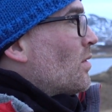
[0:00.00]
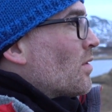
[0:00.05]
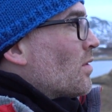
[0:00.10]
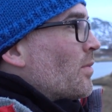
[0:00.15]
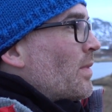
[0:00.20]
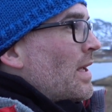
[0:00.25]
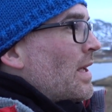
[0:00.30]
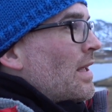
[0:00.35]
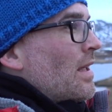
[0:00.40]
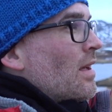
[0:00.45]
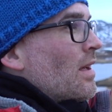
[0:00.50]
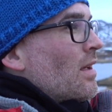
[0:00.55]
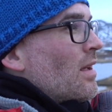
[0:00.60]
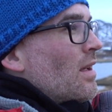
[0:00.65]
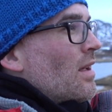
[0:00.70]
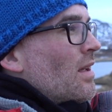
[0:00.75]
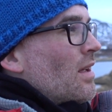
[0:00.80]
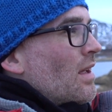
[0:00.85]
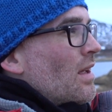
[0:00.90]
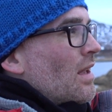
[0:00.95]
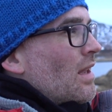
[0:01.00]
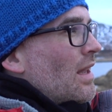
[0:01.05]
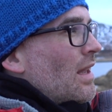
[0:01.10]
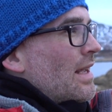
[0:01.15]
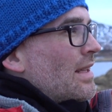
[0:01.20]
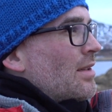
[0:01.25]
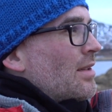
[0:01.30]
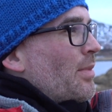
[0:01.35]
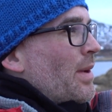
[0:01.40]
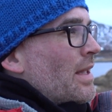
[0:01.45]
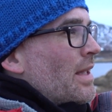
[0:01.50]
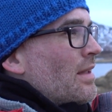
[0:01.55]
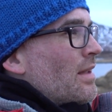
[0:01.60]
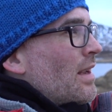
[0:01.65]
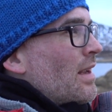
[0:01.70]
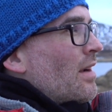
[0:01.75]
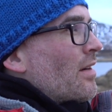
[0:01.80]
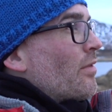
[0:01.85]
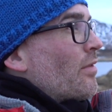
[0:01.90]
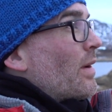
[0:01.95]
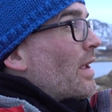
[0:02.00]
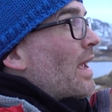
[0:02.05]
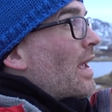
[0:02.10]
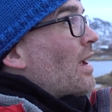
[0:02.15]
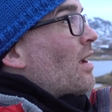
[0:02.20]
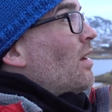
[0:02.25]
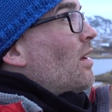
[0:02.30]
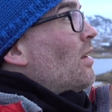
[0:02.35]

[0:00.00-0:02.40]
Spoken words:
going to be light dependent here if we get